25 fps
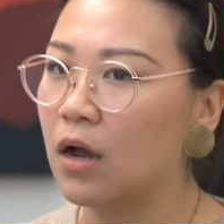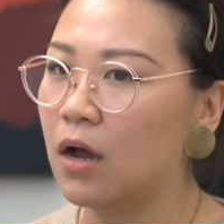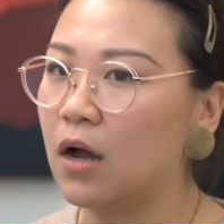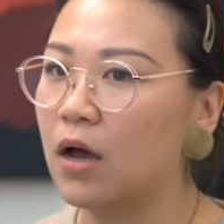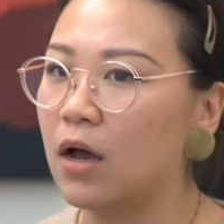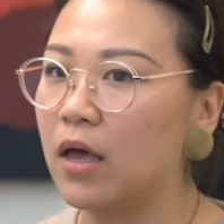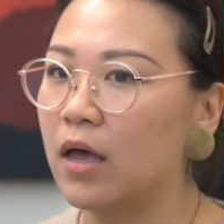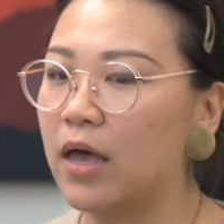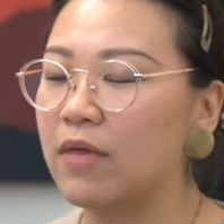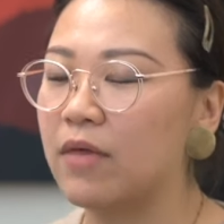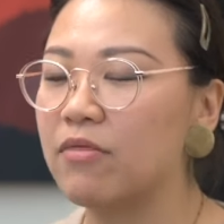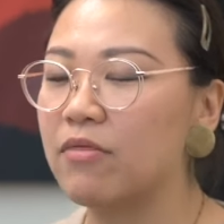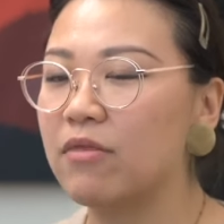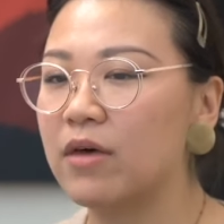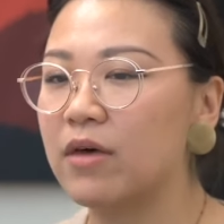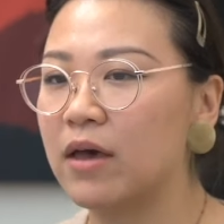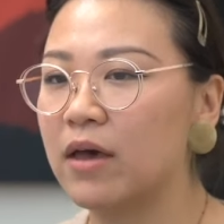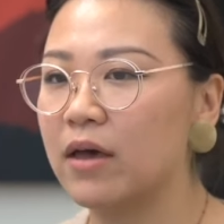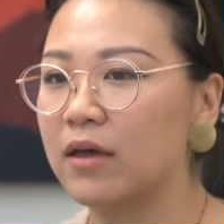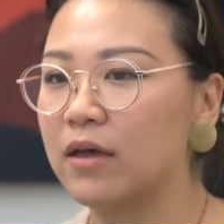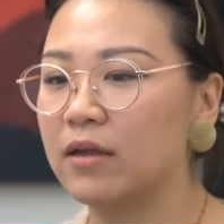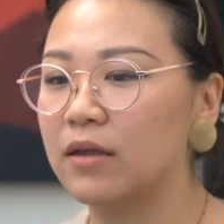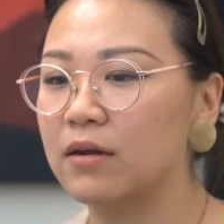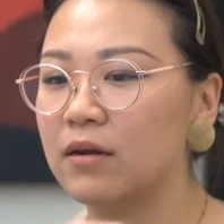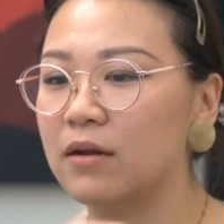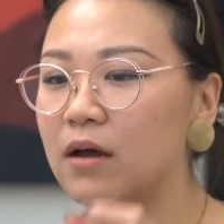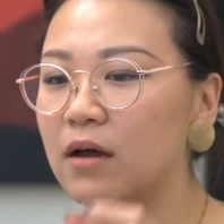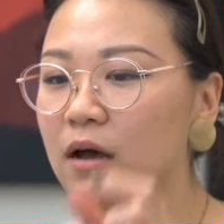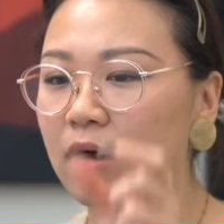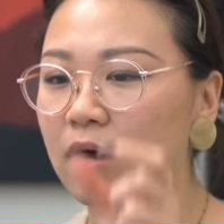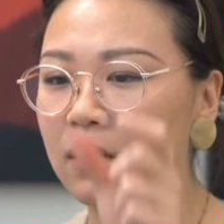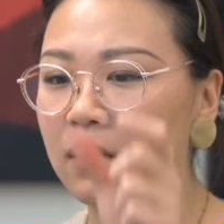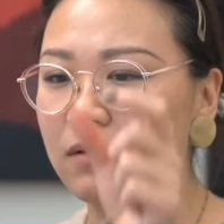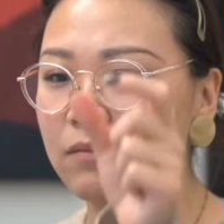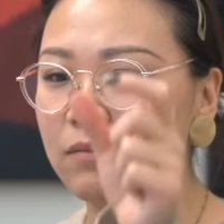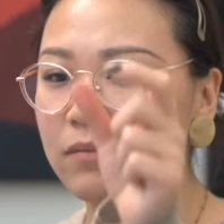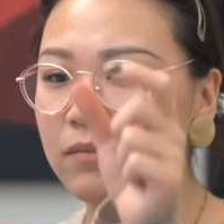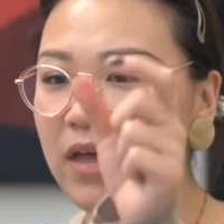And then
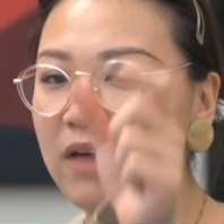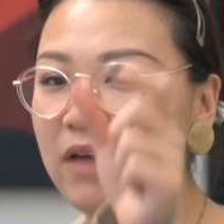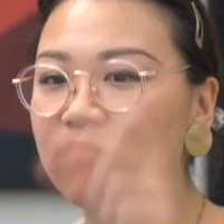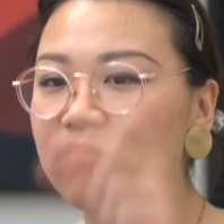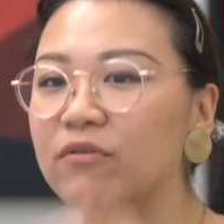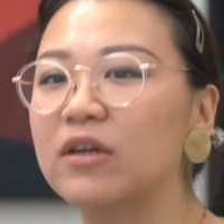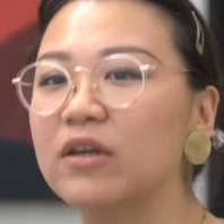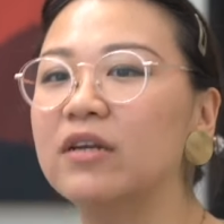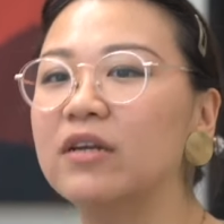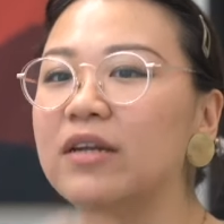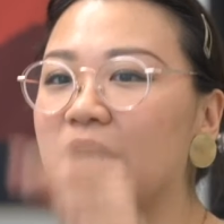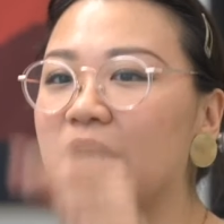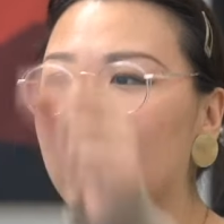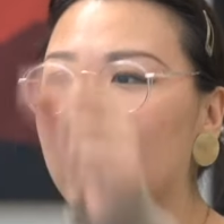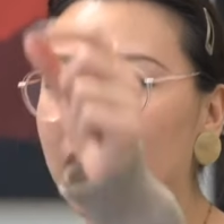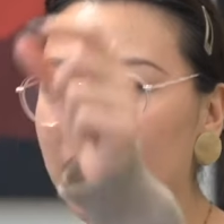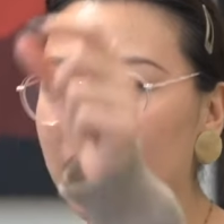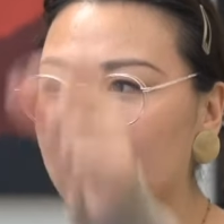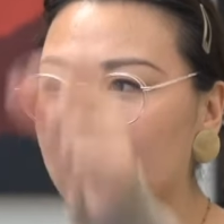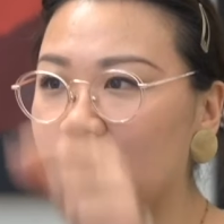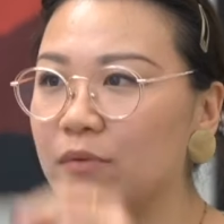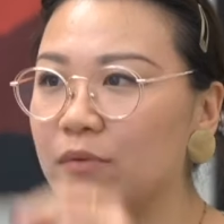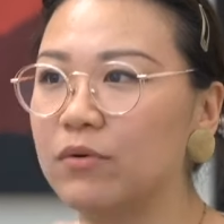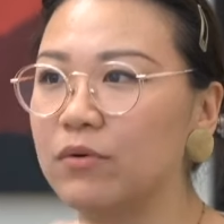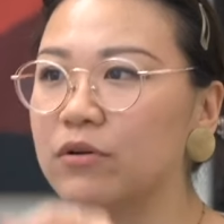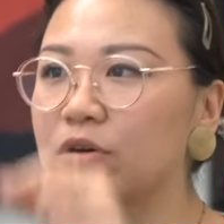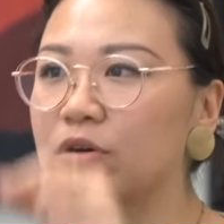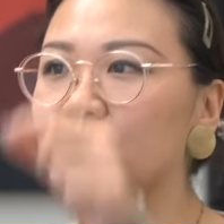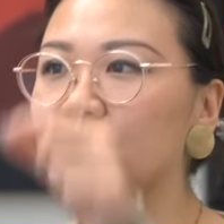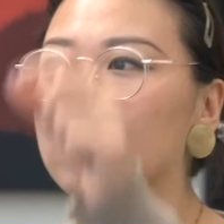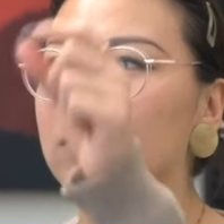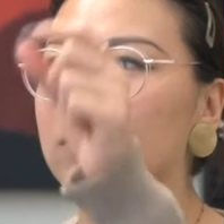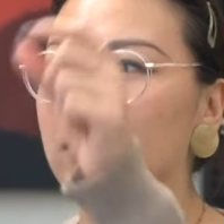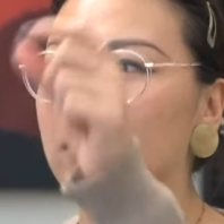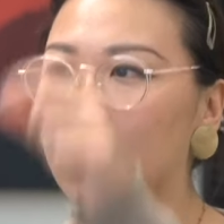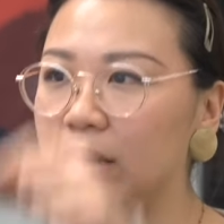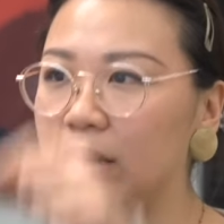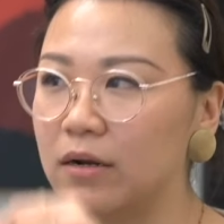every day I would
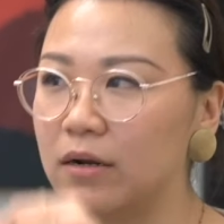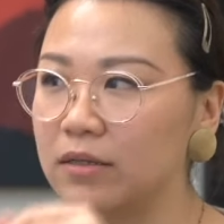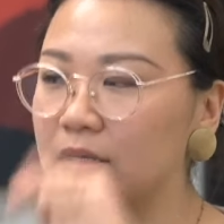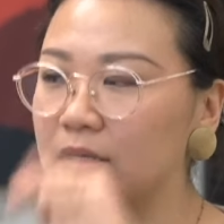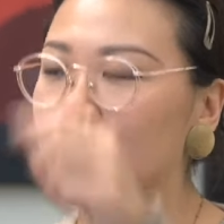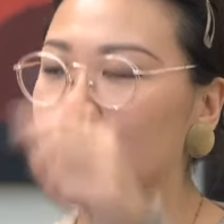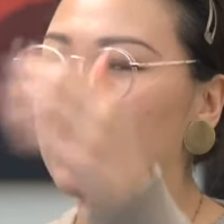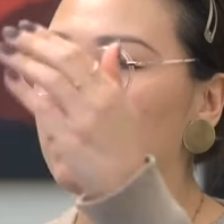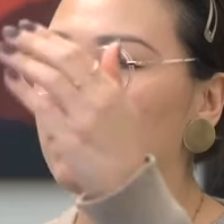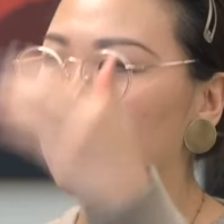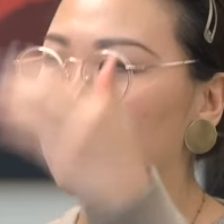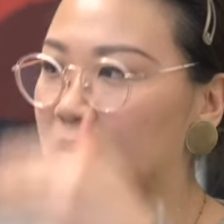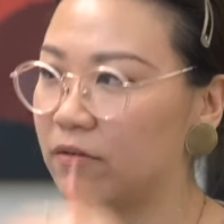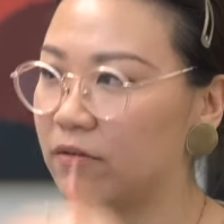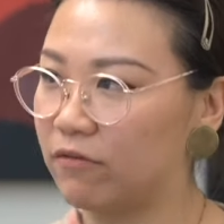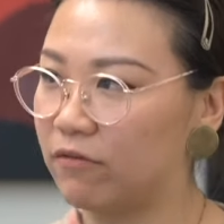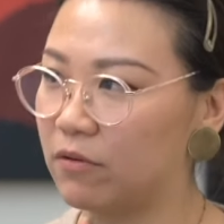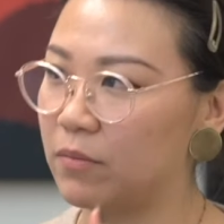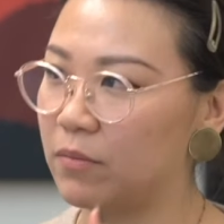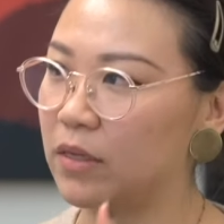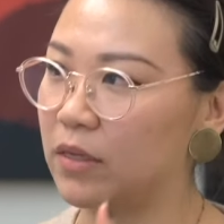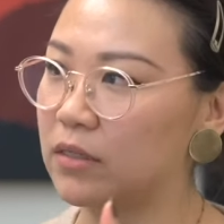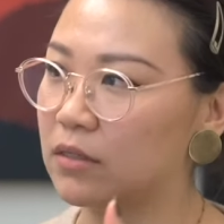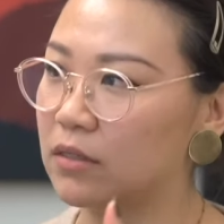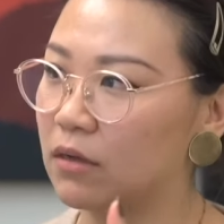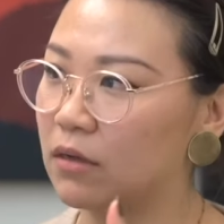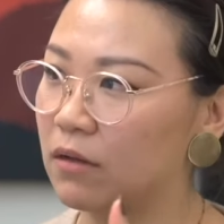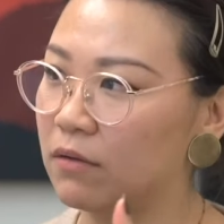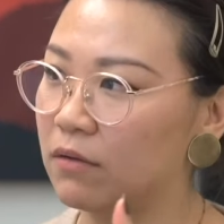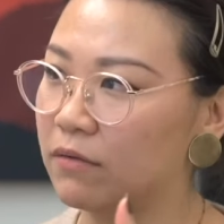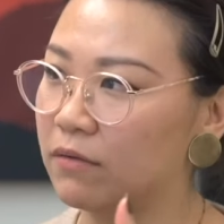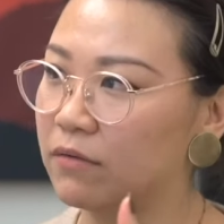create a timeline for myself.